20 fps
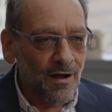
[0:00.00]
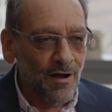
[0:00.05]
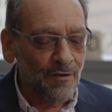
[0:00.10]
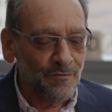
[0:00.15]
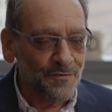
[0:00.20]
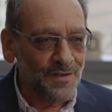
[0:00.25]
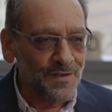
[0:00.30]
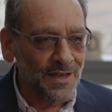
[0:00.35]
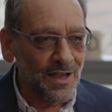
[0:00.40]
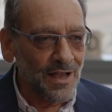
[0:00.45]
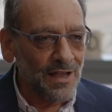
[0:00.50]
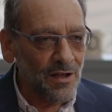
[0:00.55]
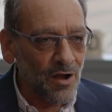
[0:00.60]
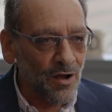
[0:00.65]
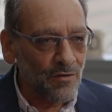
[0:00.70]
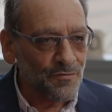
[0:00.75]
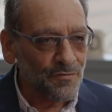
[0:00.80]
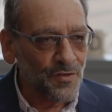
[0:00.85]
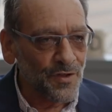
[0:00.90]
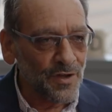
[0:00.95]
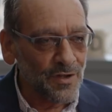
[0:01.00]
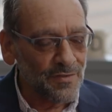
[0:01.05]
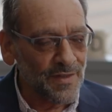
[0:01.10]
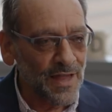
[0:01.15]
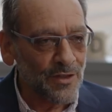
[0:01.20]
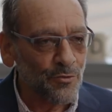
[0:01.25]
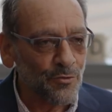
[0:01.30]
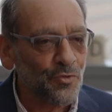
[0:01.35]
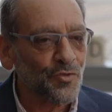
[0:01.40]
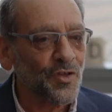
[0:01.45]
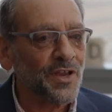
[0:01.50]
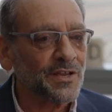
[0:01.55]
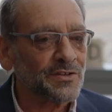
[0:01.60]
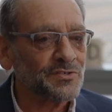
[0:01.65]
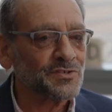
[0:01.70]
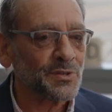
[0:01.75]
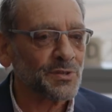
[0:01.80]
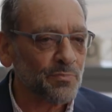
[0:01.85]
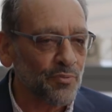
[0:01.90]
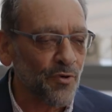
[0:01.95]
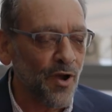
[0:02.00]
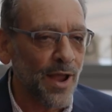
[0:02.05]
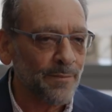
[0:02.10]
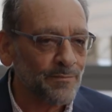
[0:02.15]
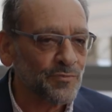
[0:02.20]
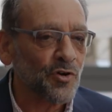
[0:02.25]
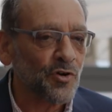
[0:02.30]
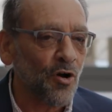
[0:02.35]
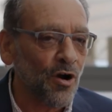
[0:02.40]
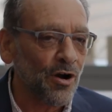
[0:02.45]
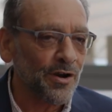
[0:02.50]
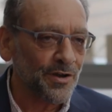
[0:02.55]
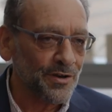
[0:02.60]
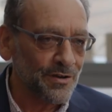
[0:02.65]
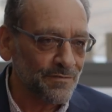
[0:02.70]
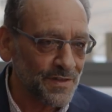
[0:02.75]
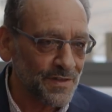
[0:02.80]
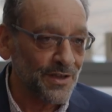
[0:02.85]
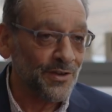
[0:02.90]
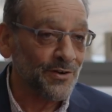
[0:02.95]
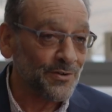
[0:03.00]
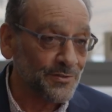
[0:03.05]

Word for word: that you think is the prime target of the